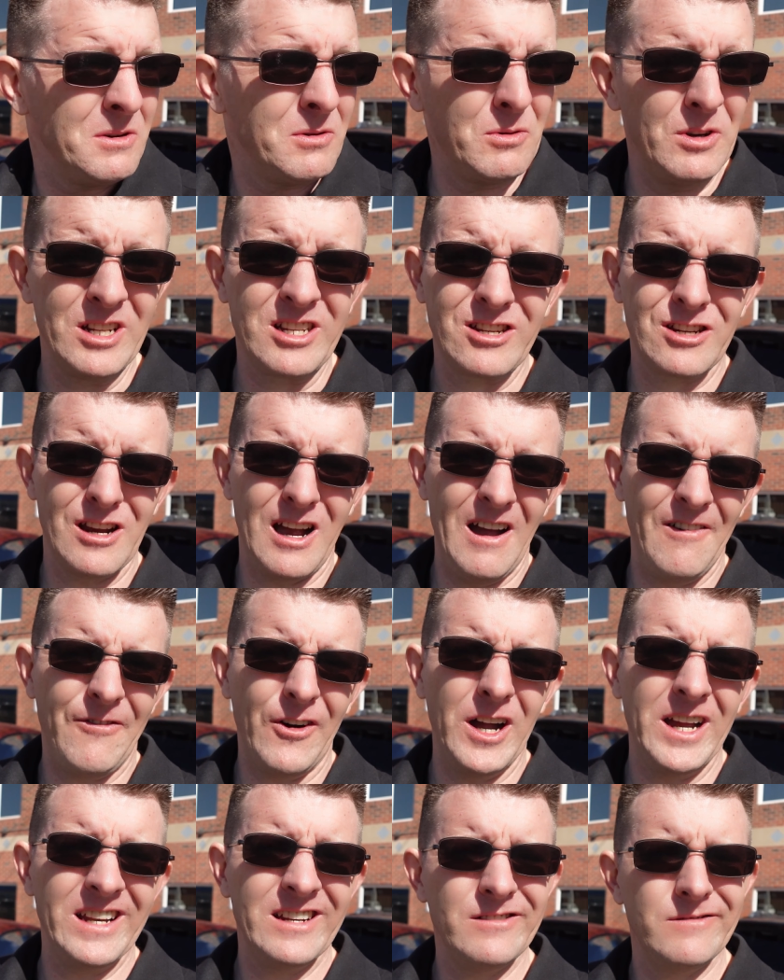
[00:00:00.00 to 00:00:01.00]
which I
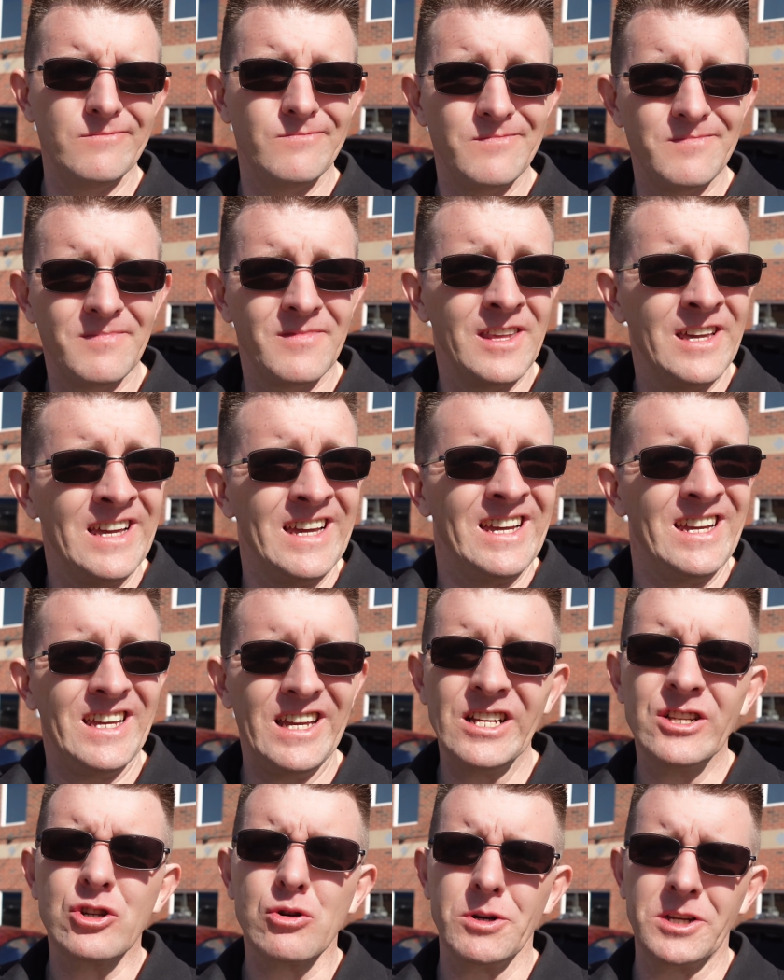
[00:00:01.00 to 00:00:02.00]
find
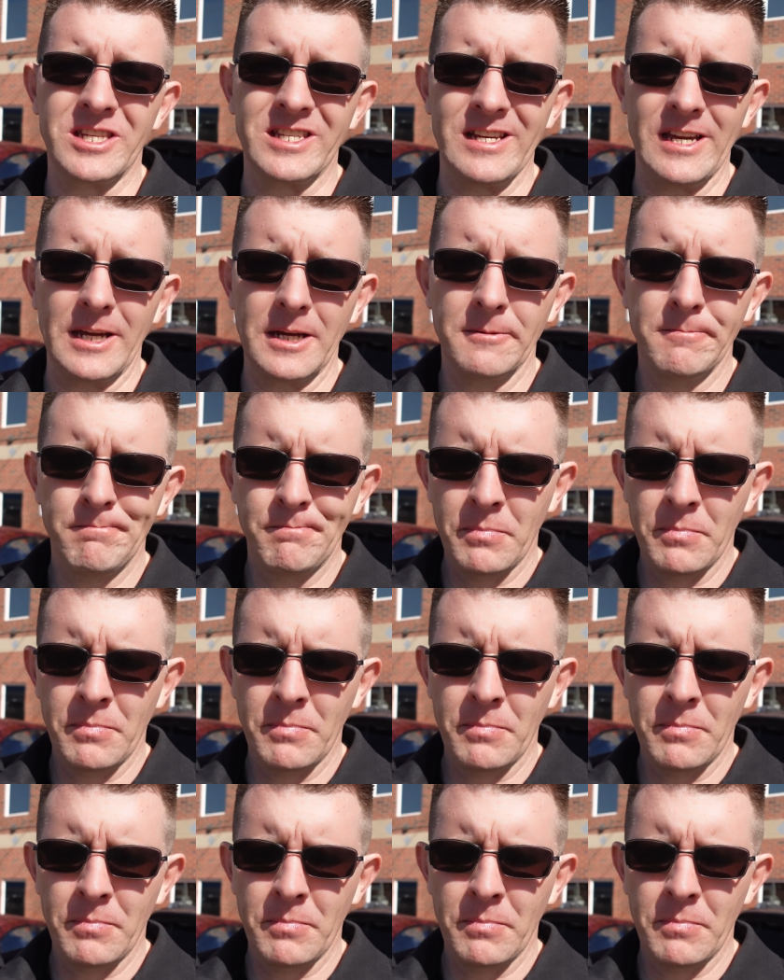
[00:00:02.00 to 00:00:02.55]
interesting.